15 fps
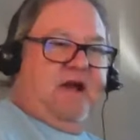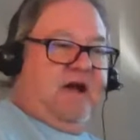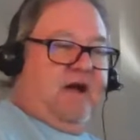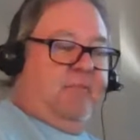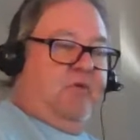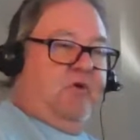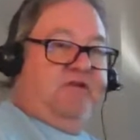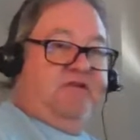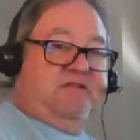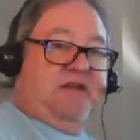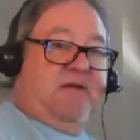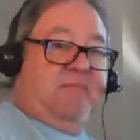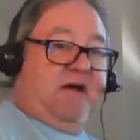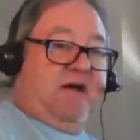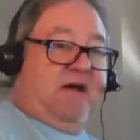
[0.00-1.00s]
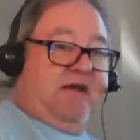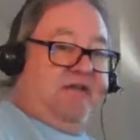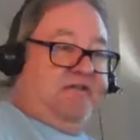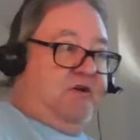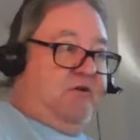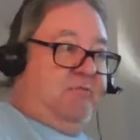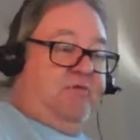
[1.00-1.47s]
I'm always got my
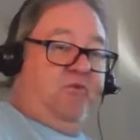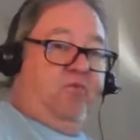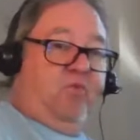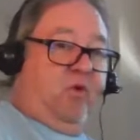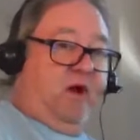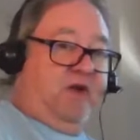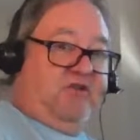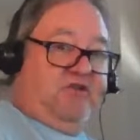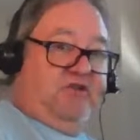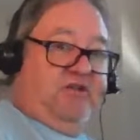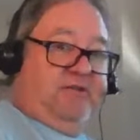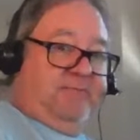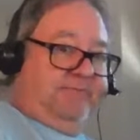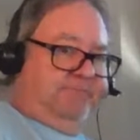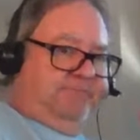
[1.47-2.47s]
eyes open watching.